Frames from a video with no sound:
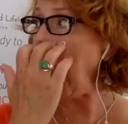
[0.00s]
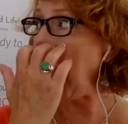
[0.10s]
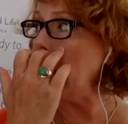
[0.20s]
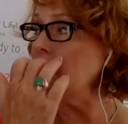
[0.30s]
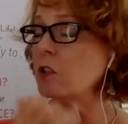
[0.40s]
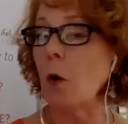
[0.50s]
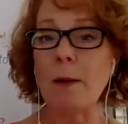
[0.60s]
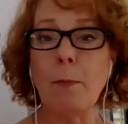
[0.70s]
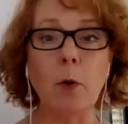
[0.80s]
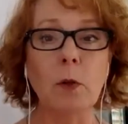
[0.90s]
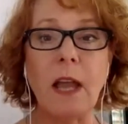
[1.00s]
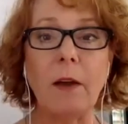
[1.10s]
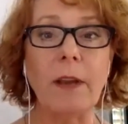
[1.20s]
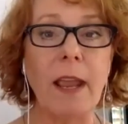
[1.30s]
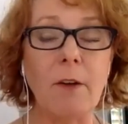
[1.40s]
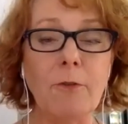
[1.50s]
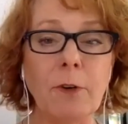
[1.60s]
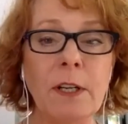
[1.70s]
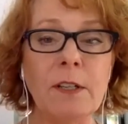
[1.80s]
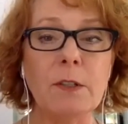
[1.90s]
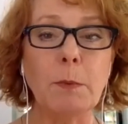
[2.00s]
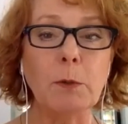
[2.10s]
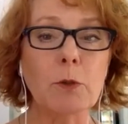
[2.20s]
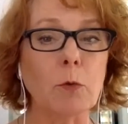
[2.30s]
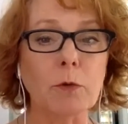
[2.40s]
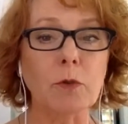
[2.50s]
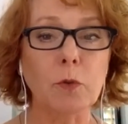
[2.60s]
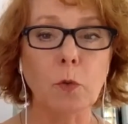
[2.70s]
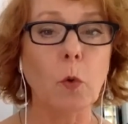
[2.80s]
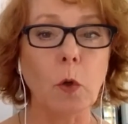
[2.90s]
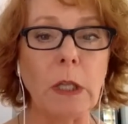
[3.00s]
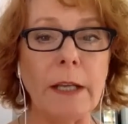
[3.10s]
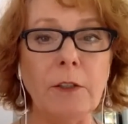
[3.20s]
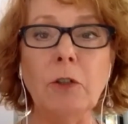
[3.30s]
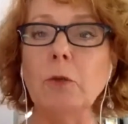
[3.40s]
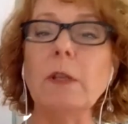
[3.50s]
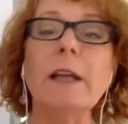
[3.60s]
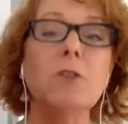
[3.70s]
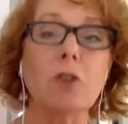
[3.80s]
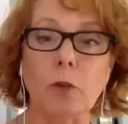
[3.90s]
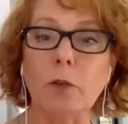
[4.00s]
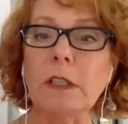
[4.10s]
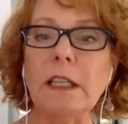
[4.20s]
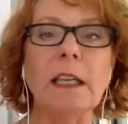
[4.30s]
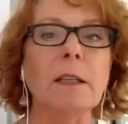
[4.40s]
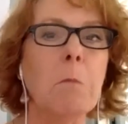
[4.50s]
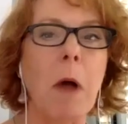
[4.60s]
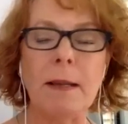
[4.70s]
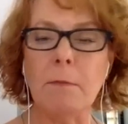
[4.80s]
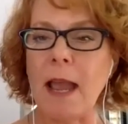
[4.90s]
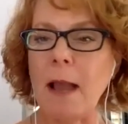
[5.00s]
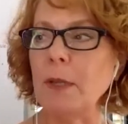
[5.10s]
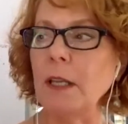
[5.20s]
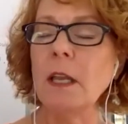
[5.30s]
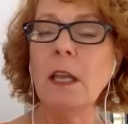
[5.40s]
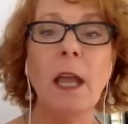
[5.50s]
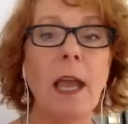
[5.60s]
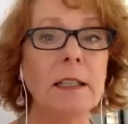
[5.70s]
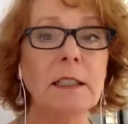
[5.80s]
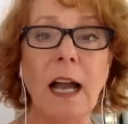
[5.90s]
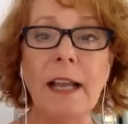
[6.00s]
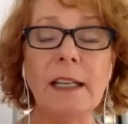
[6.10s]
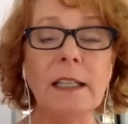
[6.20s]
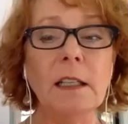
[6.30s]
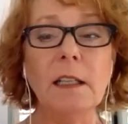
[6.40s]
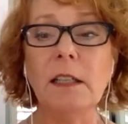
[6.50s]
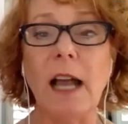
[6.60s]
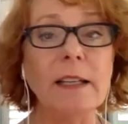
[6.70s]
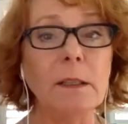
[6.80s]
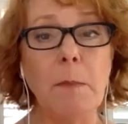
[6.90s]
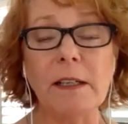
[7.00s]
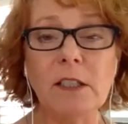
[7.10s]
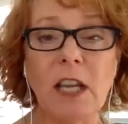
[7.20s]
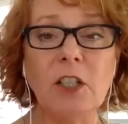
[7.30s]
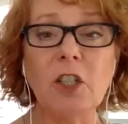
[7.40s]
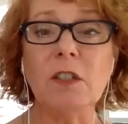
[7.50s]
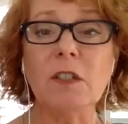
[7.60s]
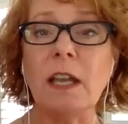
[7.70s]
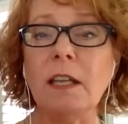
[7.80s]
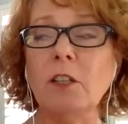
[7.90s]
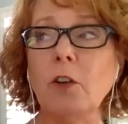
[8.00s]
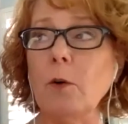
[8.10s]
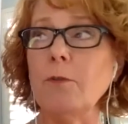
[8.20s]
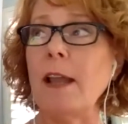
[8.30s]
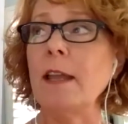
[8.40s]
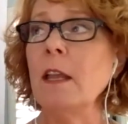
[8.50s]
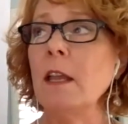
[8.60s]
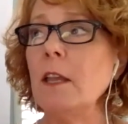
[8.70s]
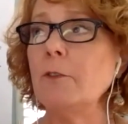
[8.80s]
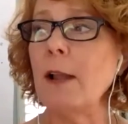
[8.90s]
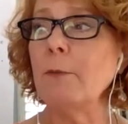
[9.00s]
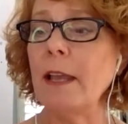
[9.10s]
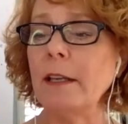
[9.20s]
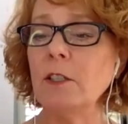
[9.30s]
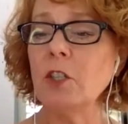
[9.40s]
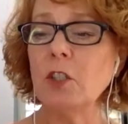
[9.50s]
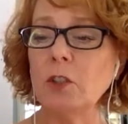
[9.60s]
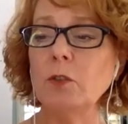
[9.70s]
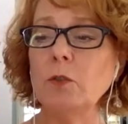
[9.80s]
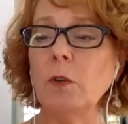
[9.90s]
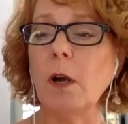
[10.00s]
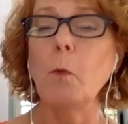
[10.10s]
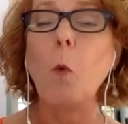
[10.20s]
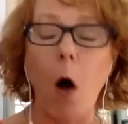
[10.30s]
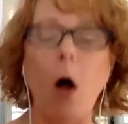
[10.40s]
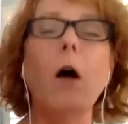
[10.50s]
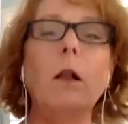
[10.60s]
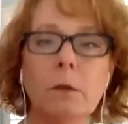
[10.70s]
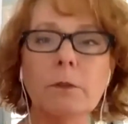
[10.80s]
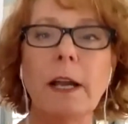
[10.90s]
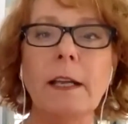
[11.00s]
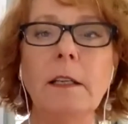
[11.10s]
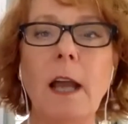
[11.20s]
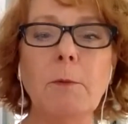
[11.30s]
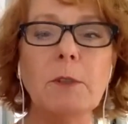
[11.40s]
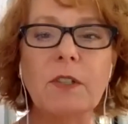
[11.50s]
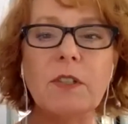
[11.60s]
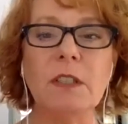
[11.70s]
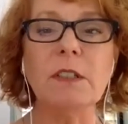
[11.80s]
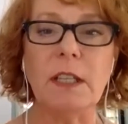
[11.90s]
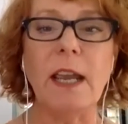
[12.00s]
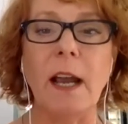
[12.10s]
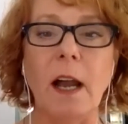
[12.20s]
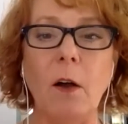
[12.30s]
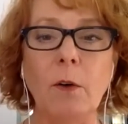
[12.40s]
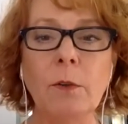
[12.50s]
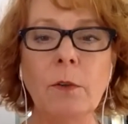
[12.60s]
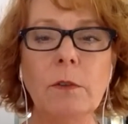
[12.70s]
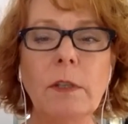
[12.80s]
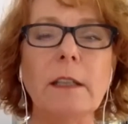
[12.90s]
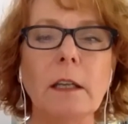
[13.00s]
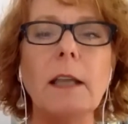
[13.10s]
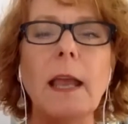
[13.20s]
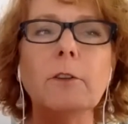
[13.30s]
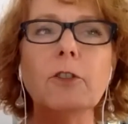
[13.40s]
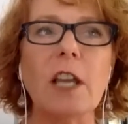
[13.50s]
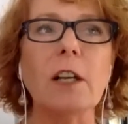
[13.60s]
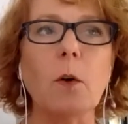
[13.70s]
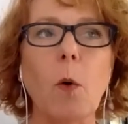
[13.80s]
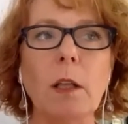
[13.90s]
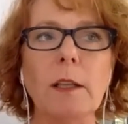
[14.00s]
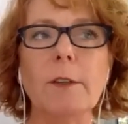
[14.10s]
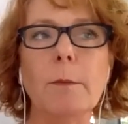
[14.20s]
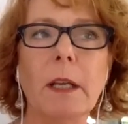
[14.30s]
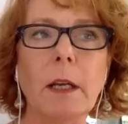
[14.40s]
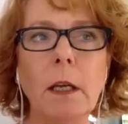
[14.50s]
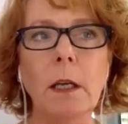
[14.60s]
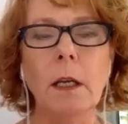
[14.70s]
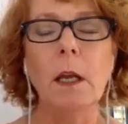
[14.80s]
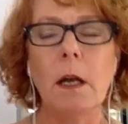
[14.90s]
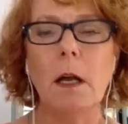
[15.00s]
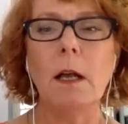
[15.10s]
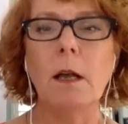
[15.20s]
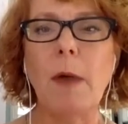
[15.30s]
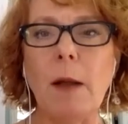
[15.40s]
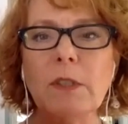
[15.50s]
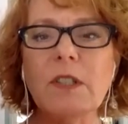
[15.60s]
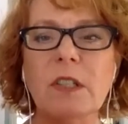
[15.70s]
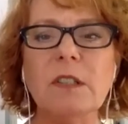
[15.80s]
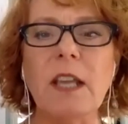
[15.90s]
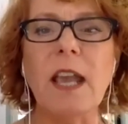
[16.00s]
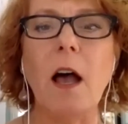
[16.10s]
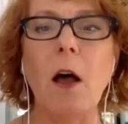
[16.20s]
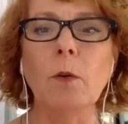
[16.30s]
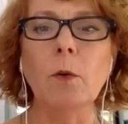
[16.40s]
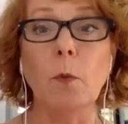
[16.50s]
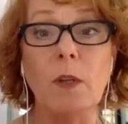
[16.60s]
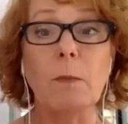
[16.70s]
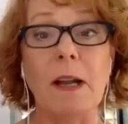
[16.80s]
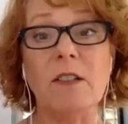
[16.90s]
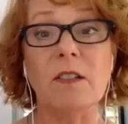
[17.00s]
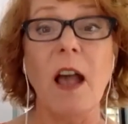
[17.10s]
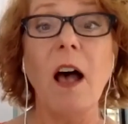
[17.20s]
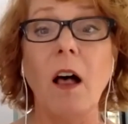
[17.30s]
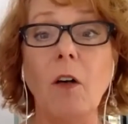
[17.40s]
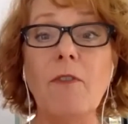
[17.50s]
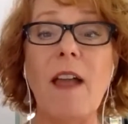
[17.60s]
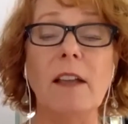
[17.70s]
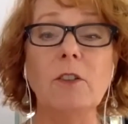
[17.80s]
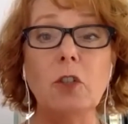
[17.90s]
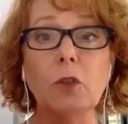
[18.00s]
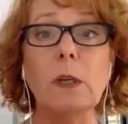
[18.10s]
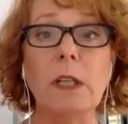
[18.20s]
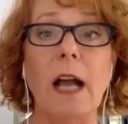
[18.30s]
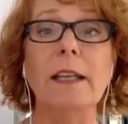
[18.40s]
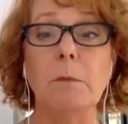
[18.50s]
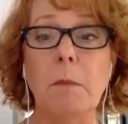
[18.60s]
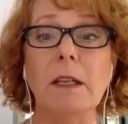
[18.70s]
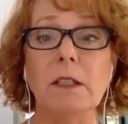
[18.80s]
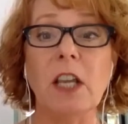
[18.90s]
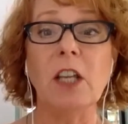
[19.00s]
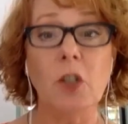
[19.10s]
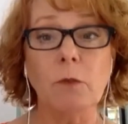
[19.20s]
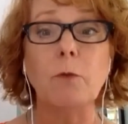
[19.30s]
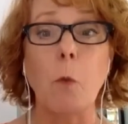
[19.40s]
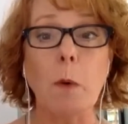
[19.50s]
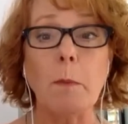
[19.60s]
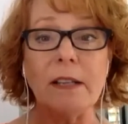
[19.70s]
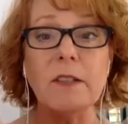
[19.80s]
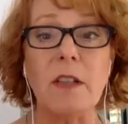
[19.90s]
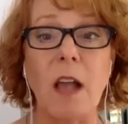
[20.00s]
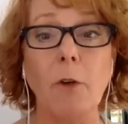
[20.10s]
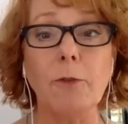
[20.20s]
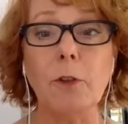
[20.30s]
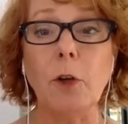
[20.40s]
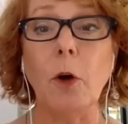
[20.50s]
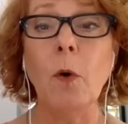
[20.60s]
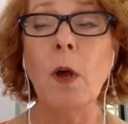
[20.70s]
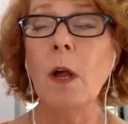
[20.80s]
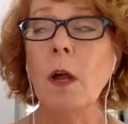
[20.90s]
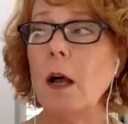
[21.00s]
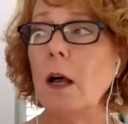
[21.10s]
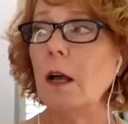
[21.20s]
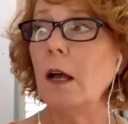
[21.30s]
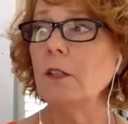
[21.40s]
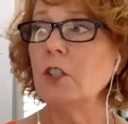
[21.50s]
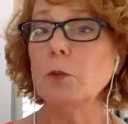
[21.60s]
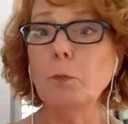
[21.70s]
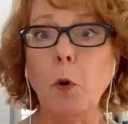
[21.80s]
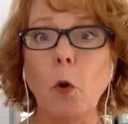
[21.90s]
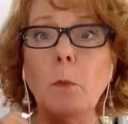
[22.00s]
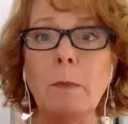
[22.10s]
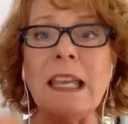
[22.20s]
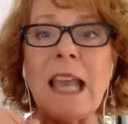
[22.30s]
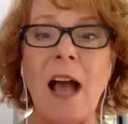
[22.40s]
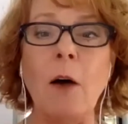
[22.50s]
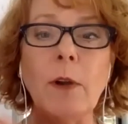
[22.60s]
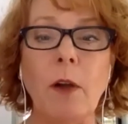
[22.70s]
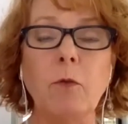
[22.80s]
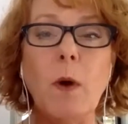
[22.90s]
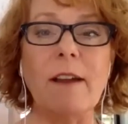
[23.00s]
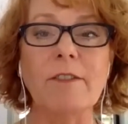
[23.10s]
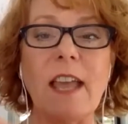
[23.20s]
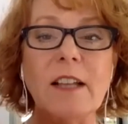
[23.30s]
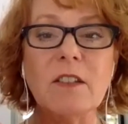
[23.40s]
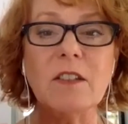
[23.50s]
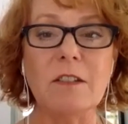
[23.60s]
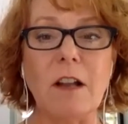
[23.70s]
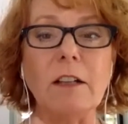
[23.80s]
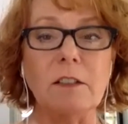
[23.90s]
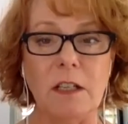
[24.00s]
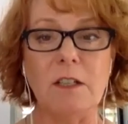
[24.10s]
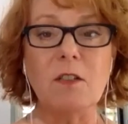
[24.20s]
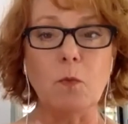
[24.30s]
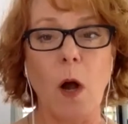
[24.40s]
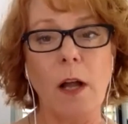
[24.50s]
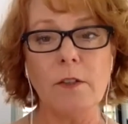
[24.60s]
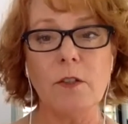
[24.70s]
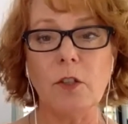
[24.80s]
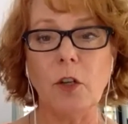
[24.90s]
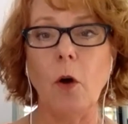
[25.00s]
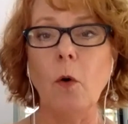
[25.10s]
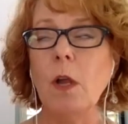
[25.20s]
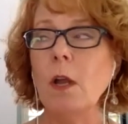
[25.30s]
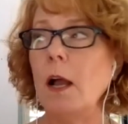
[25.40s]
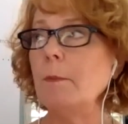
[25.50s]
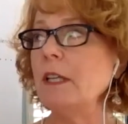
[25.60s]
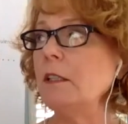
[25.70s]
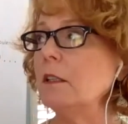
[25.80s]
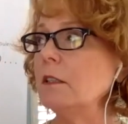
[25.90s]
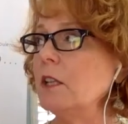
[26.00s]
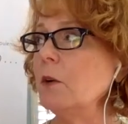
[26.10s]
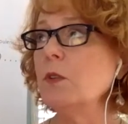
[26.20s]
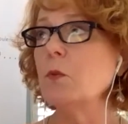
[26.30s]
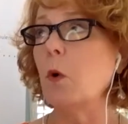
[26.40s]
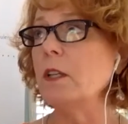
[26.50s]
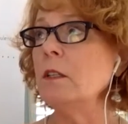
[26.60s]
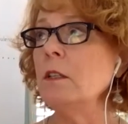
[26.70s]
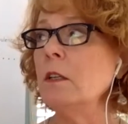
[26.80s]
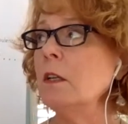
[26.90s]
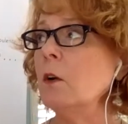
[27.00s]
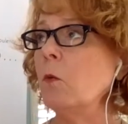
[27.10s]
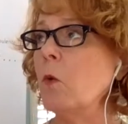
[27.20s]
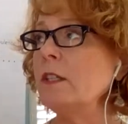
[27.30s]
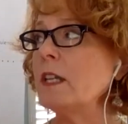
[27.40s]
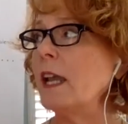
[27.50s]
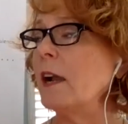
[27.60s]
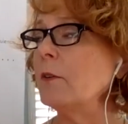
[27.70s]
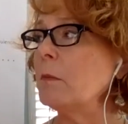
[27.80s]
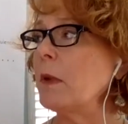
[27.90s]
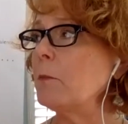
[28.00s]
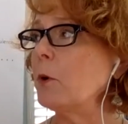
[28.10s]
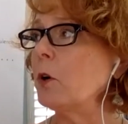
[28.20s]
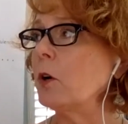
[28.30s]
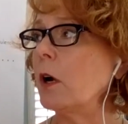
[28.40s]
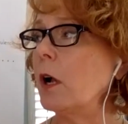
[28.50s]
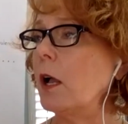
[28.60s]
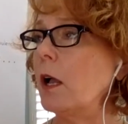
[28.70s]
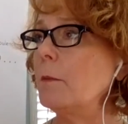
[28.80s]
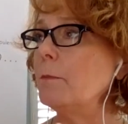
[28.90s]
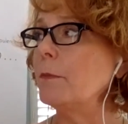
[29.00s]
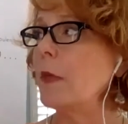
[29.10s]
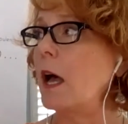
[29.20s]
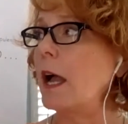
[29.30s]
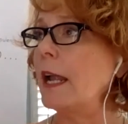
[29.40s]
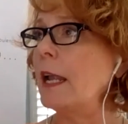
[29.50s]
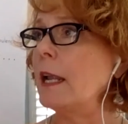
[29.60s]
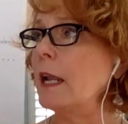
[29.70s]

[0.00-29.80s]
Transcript: And so I pulled out every spiritual tool I knew, like journaling and mind mapping and guided meditations. If I ran into a wall, right, I would sit down, like an energetic wall, everybody. I would sit down with myself and do a guided meditation for myself, to pull me out of whatever that stuckness was, I mean, there was one day I remember, I